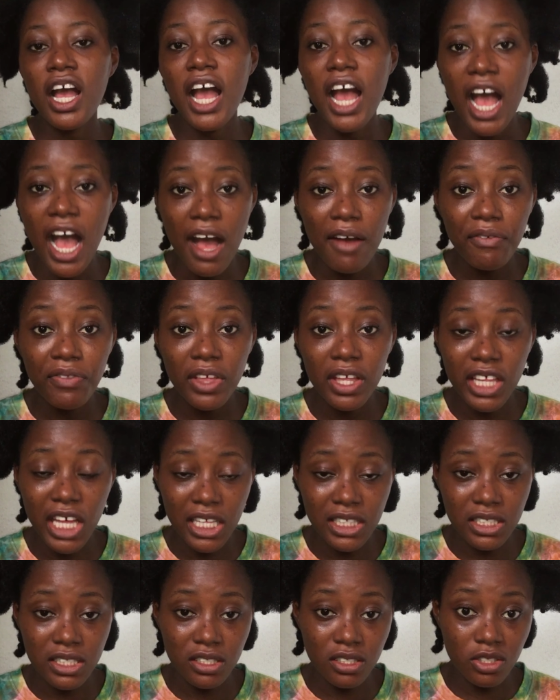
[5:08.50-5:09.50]
After
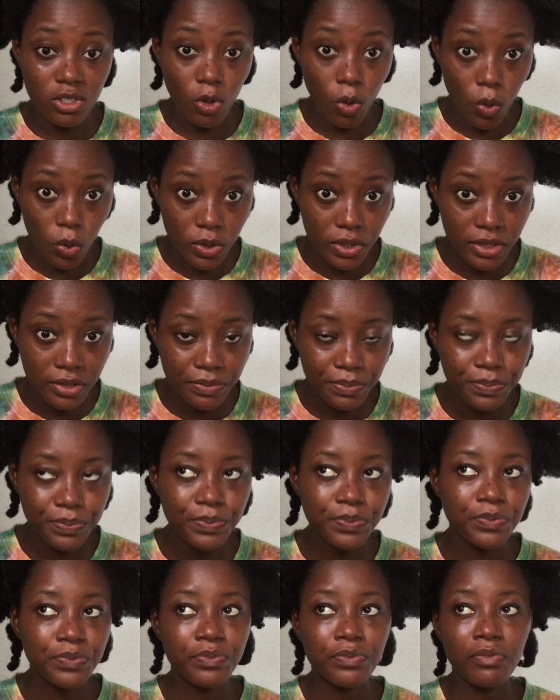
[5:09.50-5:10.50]
that is done,
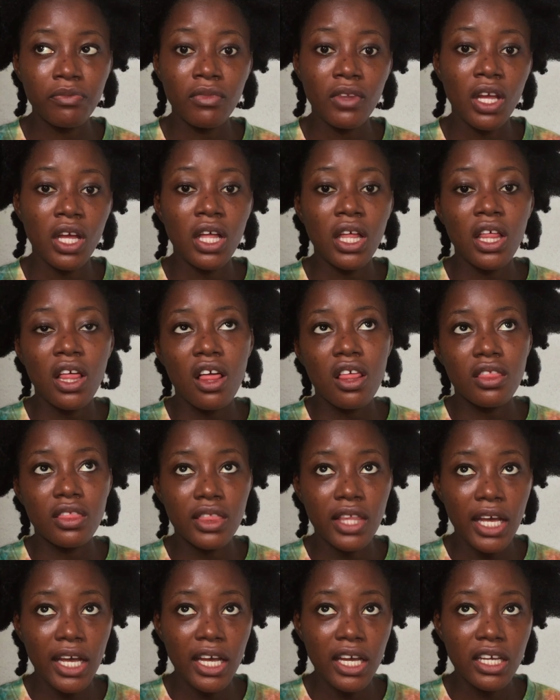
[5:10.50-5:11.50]

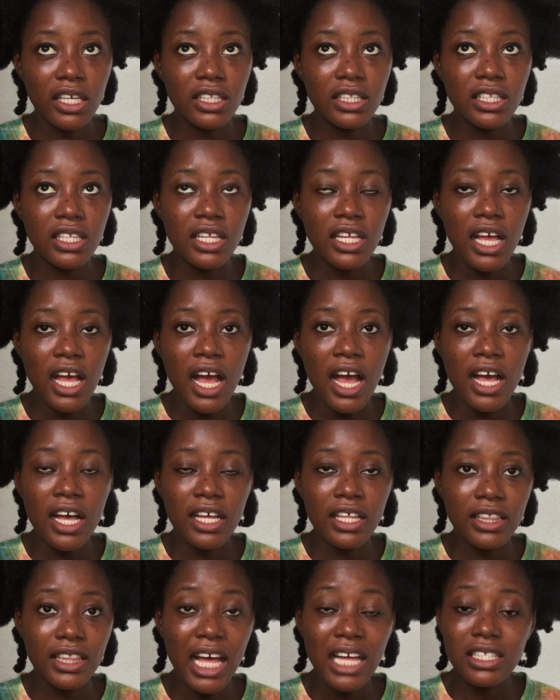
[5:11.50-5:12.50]
then
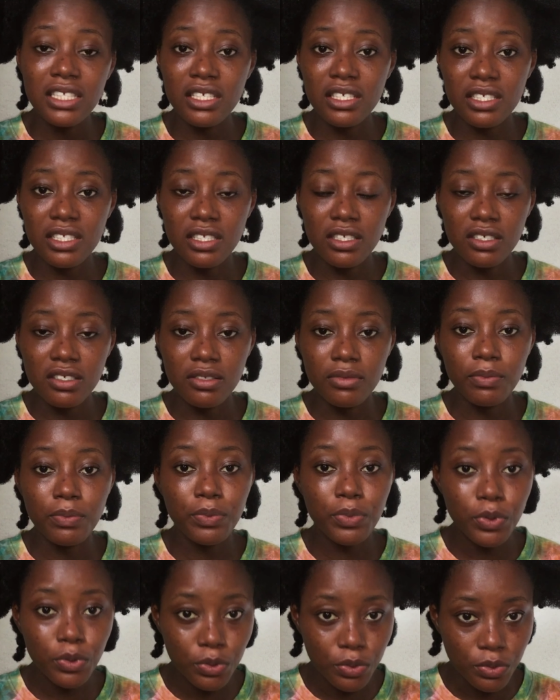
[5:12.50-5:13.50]
that is the
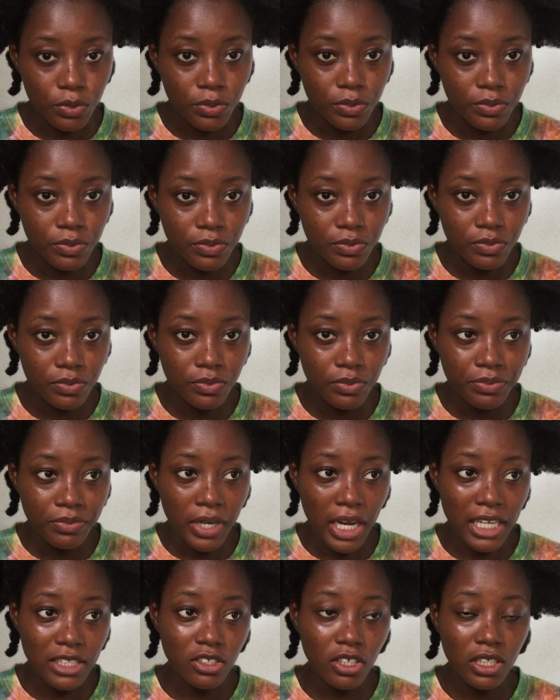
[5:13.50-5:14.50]
poo.
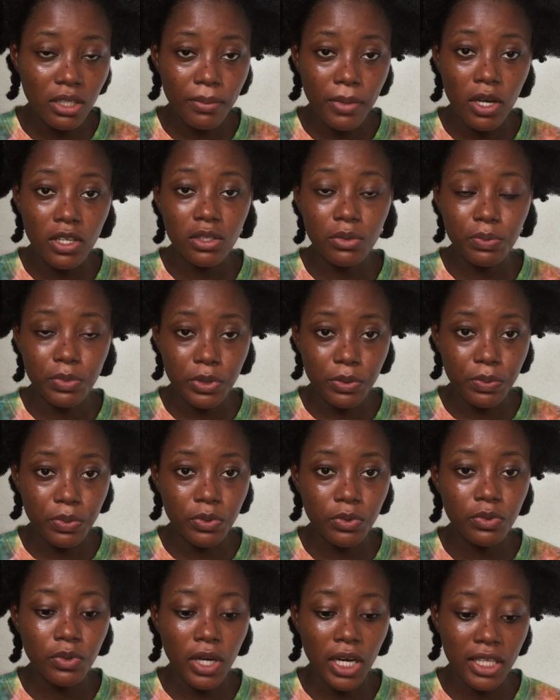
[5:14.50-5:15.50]
I talked about the
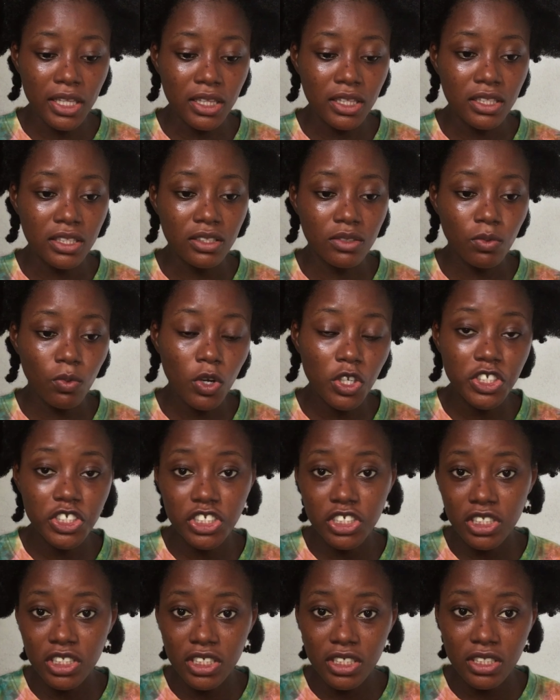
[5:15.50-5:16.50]
pre-poo, and
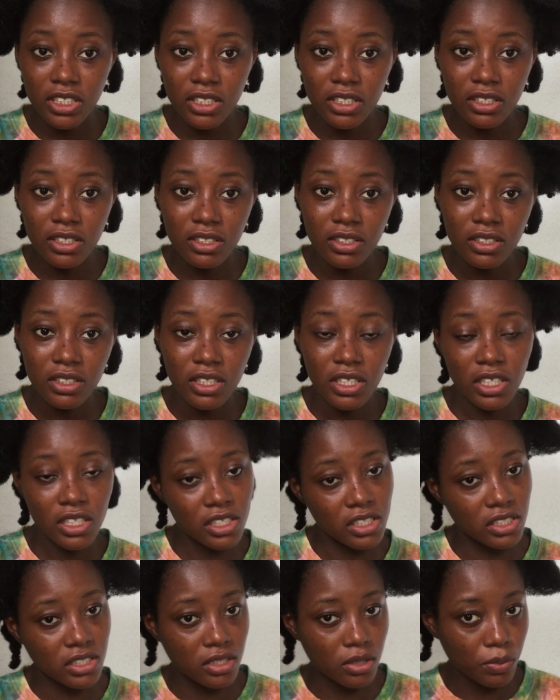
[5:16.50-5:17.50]
washing it
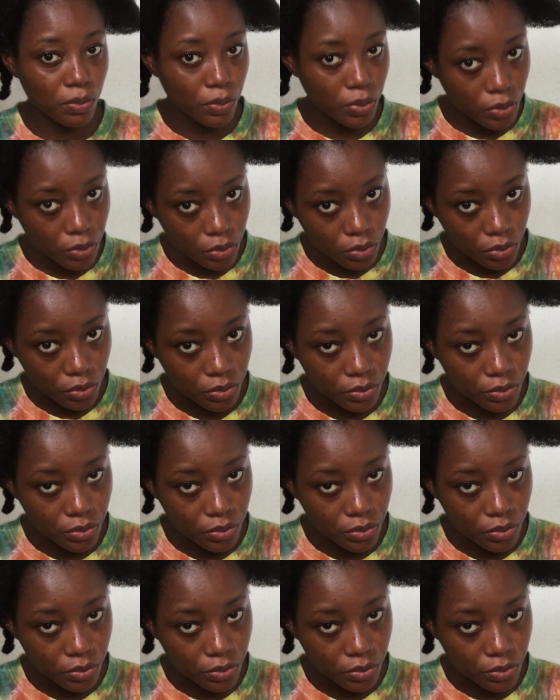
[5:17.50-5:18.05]
is the poo.